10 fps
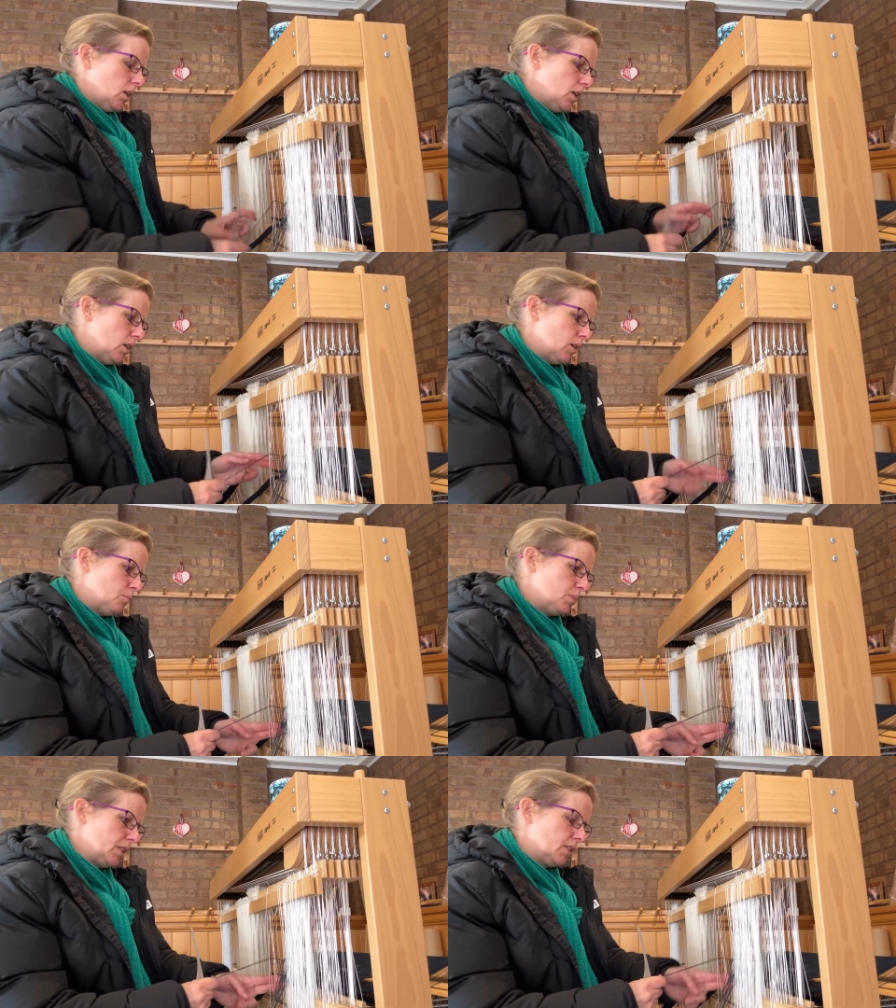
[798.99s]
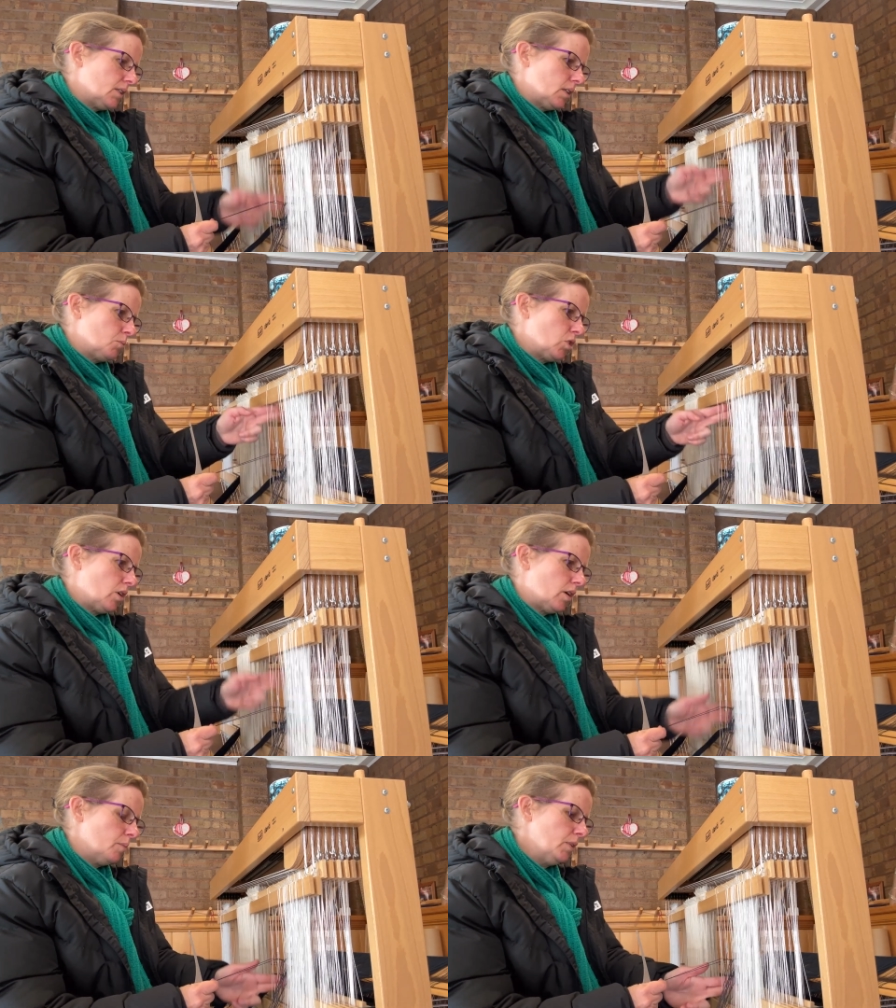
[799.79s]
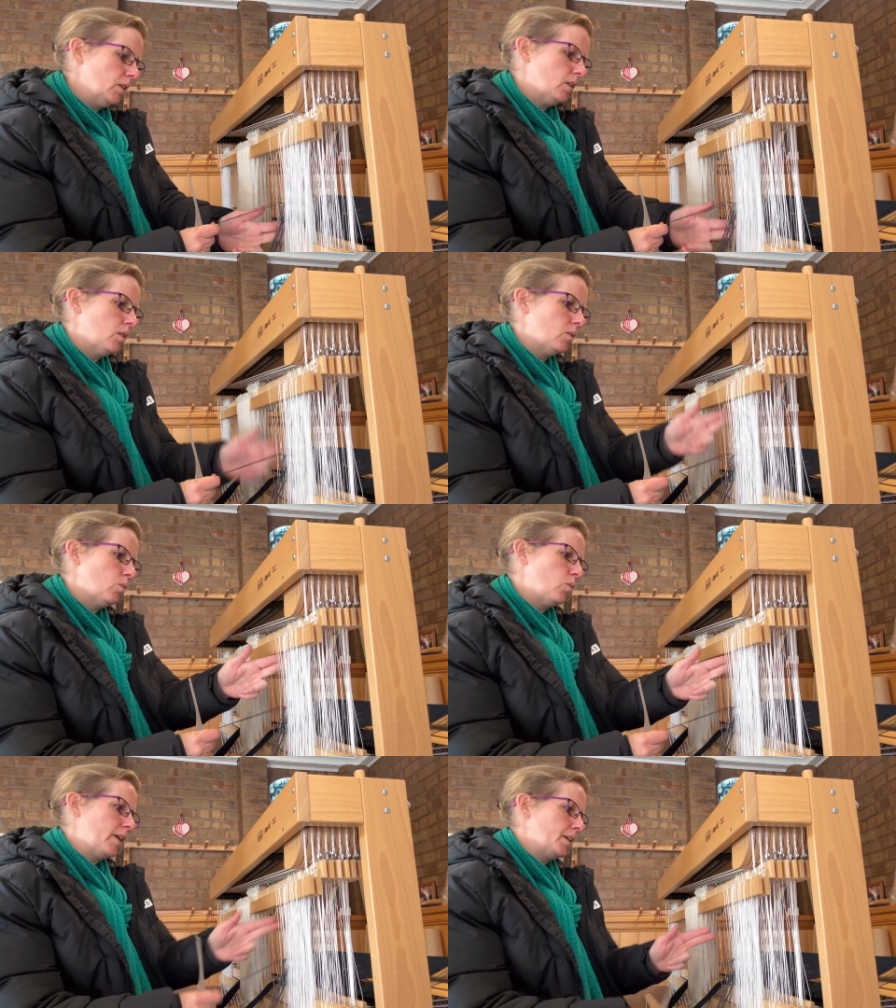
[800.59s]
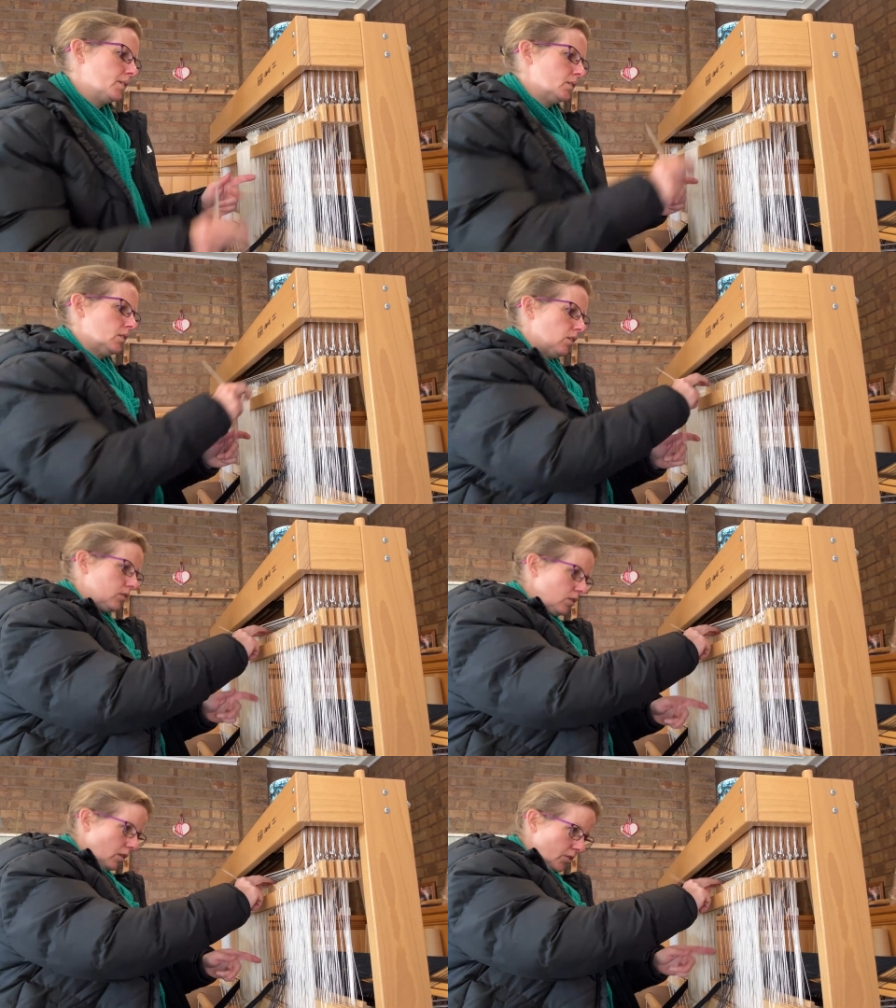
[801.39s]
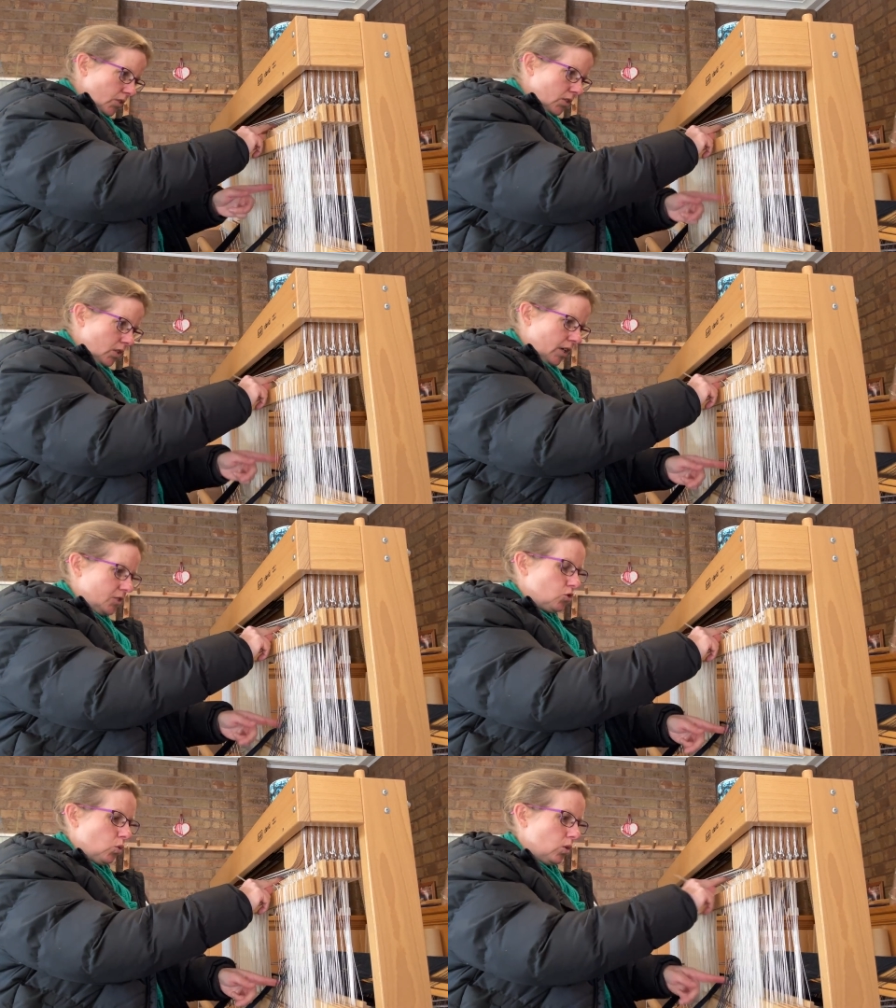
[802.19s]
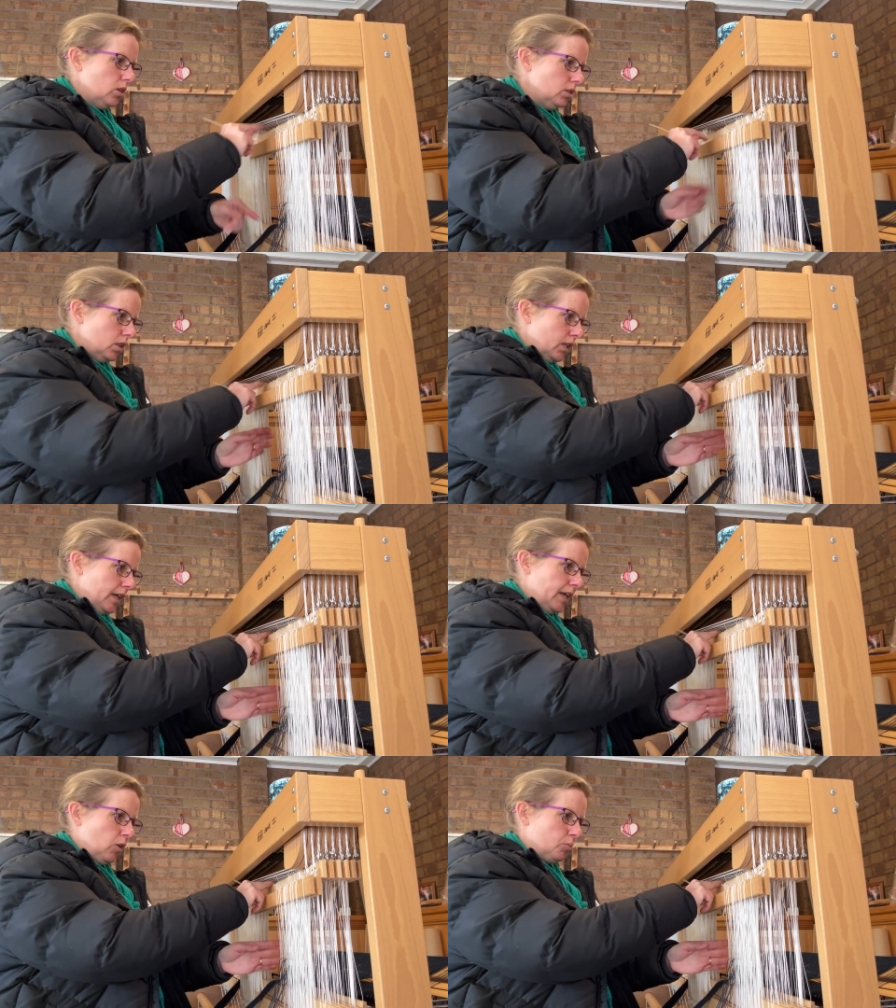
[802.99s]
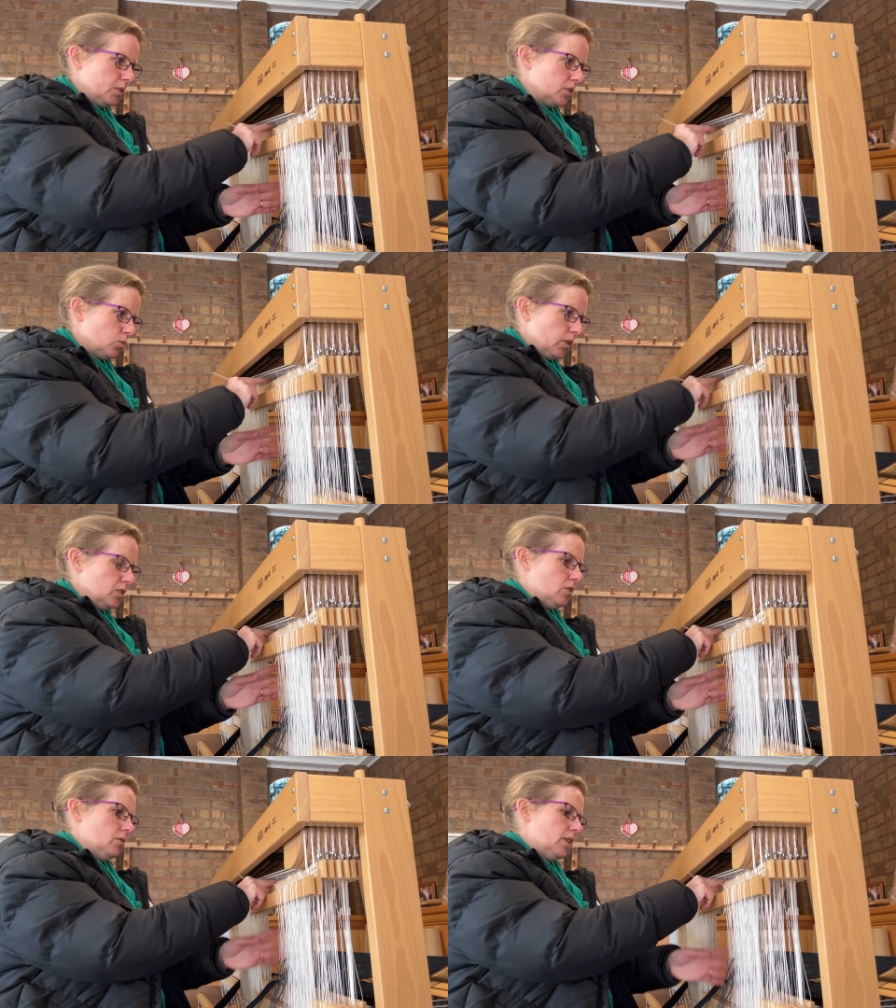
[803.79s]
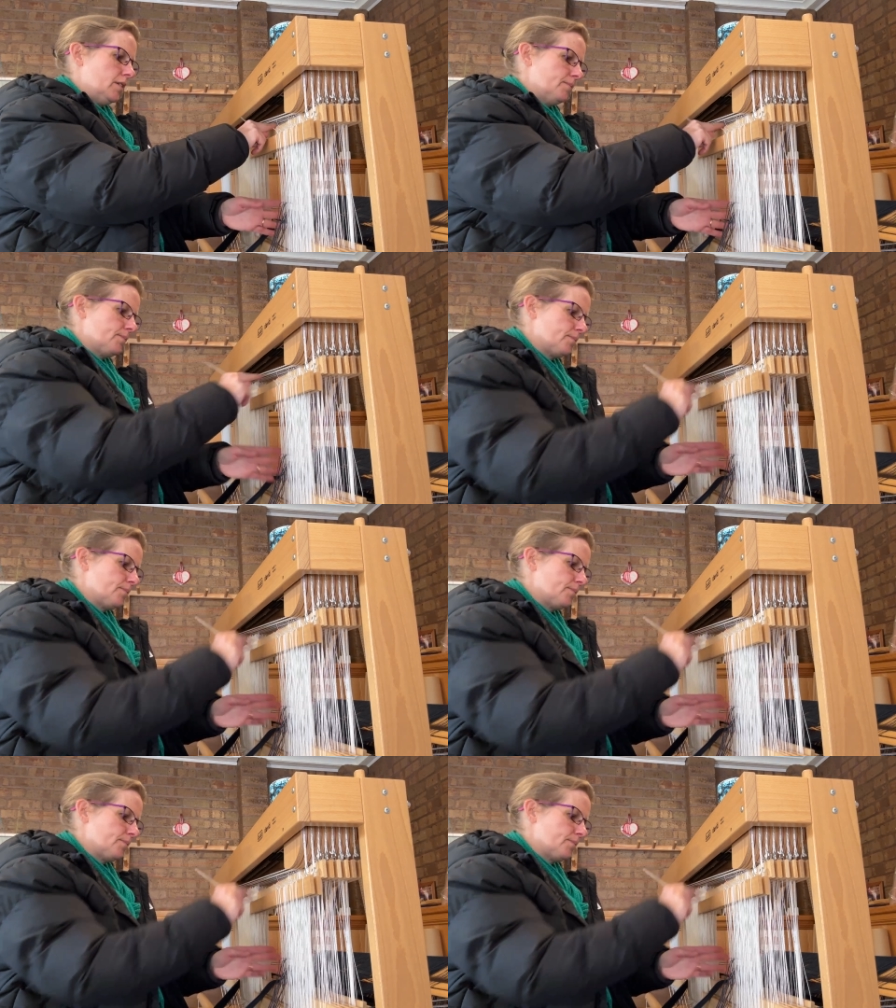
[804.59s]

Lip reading: But at the same time, when God closes a door, he opens a window, right?